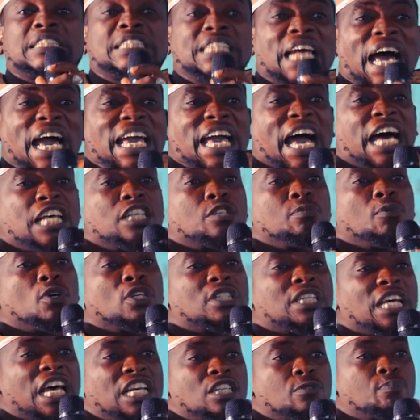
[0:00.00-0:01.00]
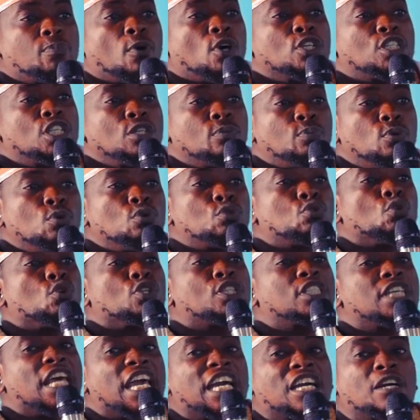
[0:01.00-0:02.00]
Try as much as possible
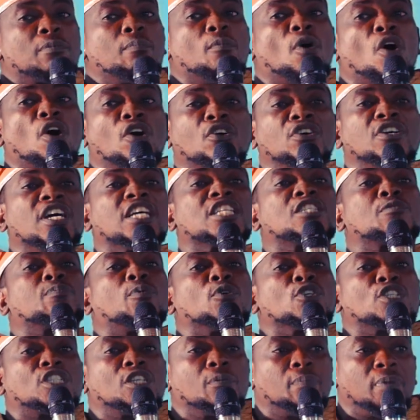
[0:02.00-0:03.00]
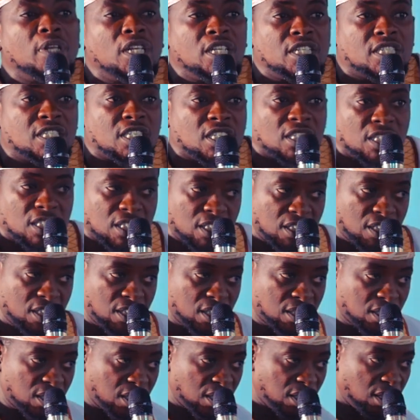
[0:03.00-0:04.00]
to take more responsibility.
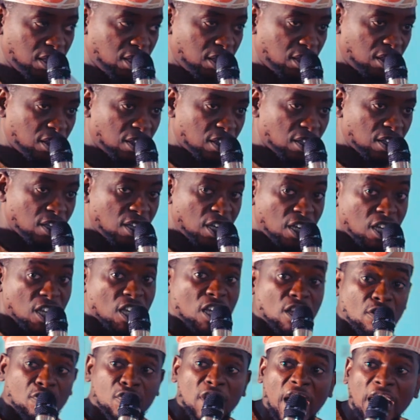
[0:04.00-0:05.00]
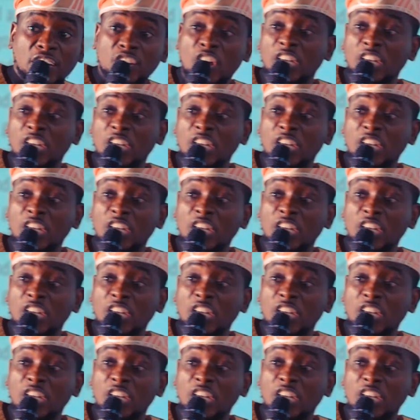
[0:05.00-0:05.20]
If you are